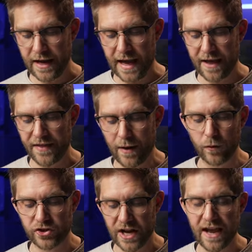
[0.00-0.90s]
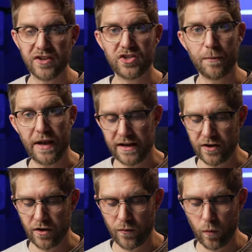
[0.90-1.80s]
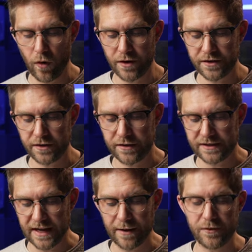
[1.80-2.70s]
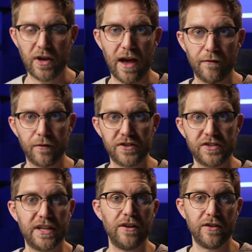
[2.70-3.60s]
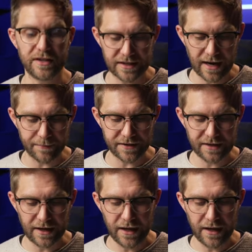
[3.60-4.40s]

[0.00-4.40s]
and that will change depending on what setup you have, which here are your setups.